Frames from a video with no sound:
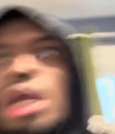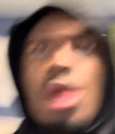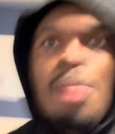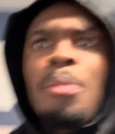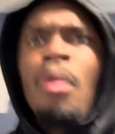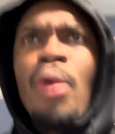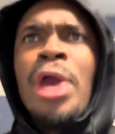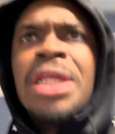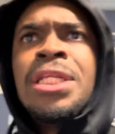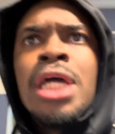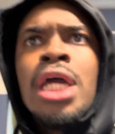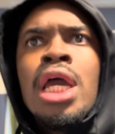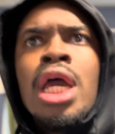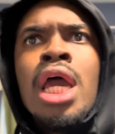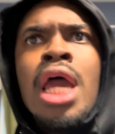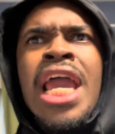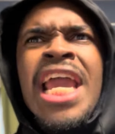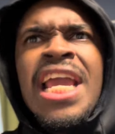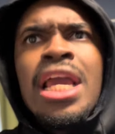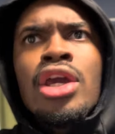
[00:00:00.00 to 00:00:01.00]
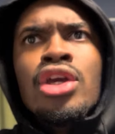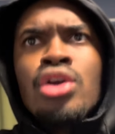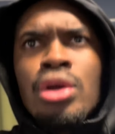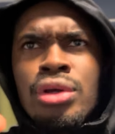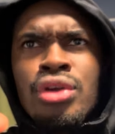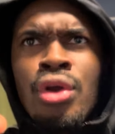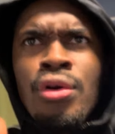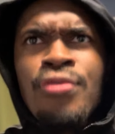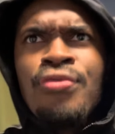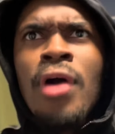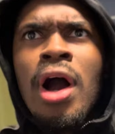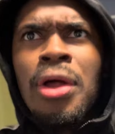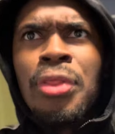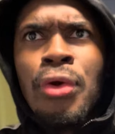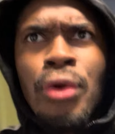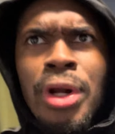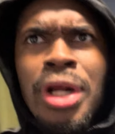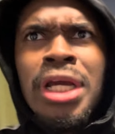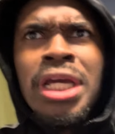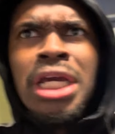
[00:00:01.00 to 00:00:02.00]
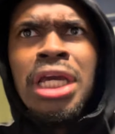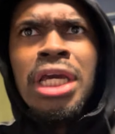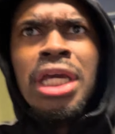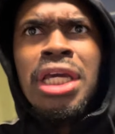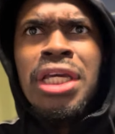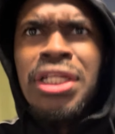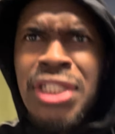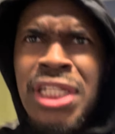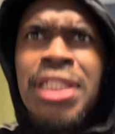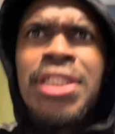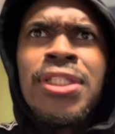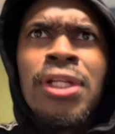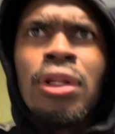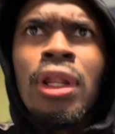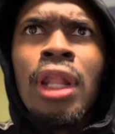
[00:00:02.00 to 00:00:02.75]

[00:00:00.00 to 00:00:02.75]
But wait, your father, is he still